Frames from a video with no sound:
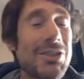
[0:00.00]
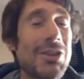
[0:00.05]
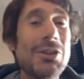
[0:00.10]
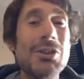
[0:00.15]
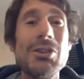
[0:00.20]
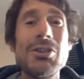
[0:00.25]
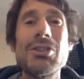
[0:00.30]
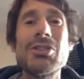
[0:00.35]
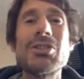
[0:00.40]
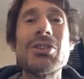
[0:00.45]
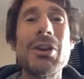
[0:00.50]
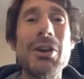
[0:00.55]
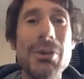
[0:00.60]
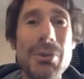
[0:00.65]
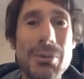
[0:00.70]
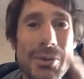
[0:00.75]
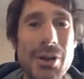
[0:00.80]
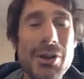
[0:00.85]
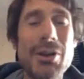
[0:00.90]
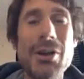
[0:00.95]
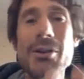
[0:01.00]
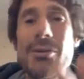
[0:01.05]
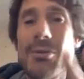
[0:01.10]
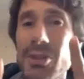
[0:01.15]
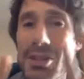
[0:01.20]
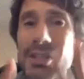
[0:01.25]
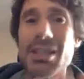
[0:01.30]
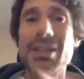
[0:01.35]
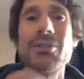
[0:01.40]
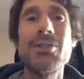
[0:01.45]
So you just go, no,
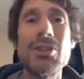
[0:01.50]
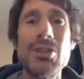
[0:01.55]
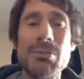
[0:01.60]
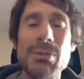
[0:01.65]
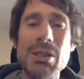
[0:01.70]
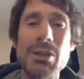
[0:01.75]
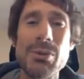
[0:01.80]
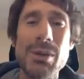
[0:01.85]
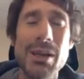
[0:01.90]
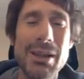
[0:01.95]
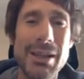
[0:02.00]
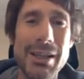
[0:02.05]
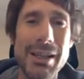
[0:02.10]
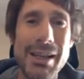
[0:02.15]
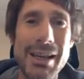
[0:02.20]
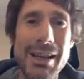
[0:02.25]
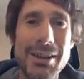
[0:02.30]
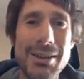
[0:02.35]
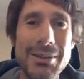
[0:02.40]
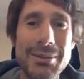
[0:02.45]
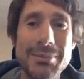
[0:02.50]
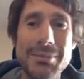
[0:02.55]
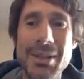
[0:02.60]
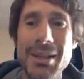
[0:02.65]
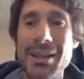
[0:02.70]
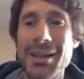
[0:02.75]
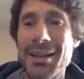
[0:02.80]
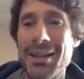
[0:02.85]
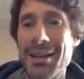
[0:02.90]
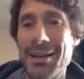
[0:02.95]
just give it to me quickly now.
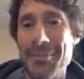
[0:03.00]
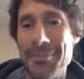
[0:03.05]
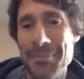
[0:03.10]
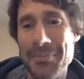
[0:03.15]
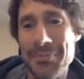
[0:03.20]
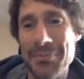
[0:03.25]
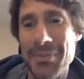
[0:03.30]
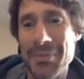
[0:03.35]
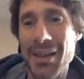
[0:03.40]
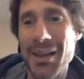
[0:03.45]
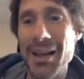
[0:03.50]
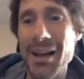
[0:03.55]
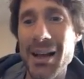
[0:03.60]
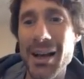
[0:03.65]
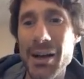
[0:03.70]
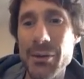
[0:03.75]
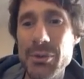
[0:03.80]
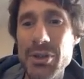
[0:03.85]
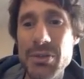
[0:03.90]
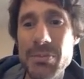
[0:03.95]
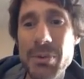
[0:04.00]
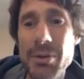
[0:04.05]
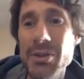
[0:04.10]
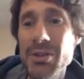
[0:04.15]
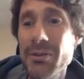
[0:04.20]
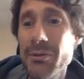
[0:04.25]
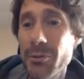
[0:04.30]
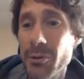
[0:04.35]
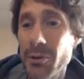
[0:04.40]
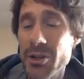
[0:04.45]

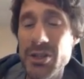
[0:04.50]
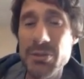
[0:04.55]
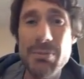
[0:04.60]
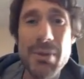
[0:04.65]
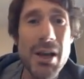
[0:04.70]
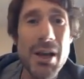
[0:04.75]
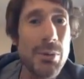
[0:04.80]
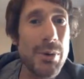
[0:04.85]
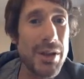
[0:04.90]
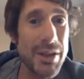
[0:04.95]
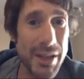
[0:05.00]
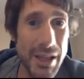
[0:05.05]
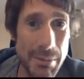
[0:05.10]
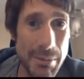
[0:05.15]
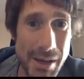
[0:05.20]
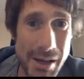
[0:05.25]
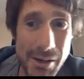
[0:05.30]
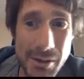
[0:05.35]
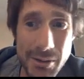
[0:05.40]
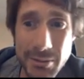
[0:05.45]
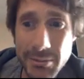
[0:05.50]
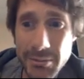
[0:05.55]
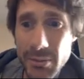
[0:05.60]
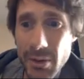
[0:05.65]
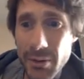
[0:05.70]
Respond to voicemail with email.